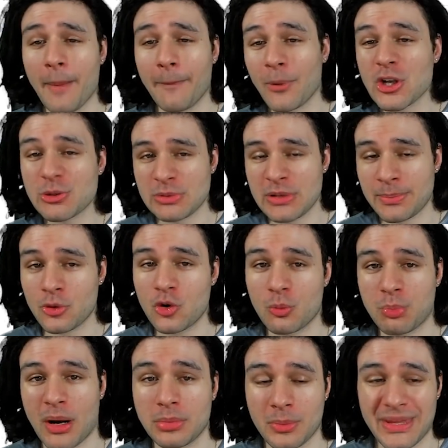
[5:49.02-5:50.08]
most people who
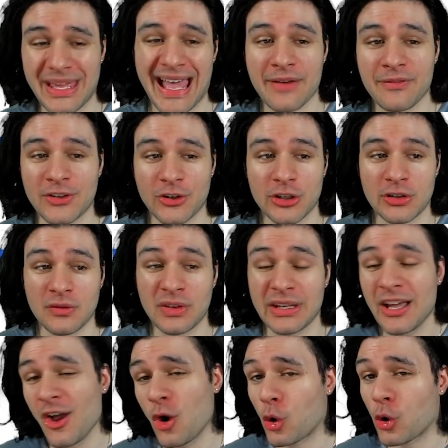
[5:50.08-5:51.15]
probably haven't heard of
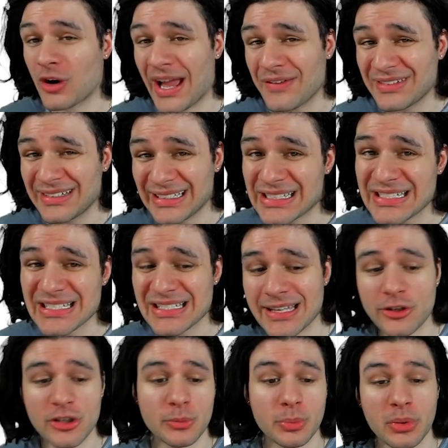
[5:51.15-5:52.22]
it or haven't
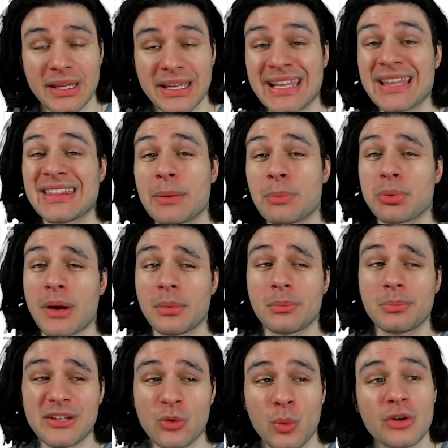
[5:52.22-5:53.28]
considered playing it, they
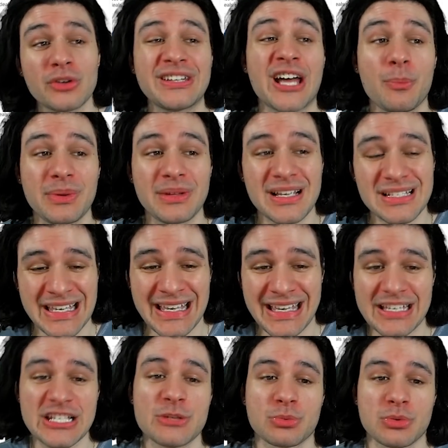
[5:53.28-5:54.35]
probably will not because he
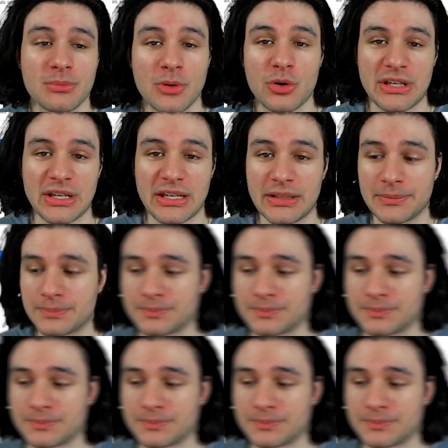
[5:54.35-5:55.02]
is promoting it.